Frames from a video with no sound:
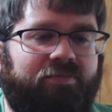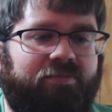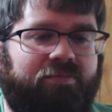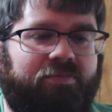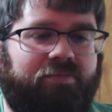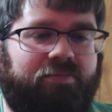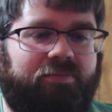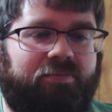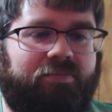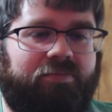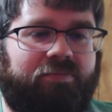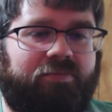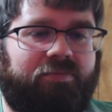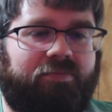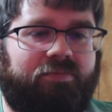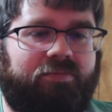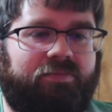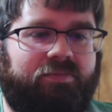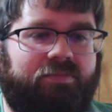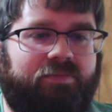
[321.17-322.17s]

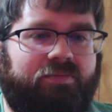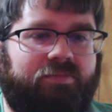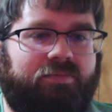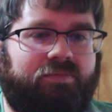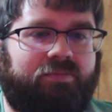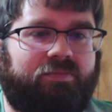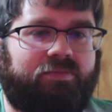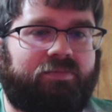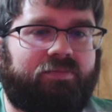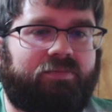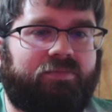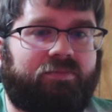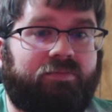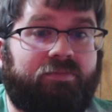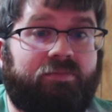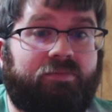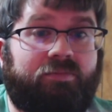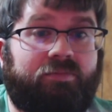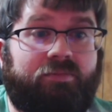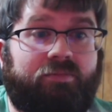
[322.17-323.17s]

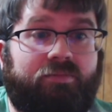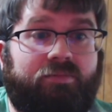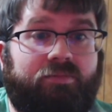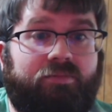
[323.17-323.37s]
Nobody speaks.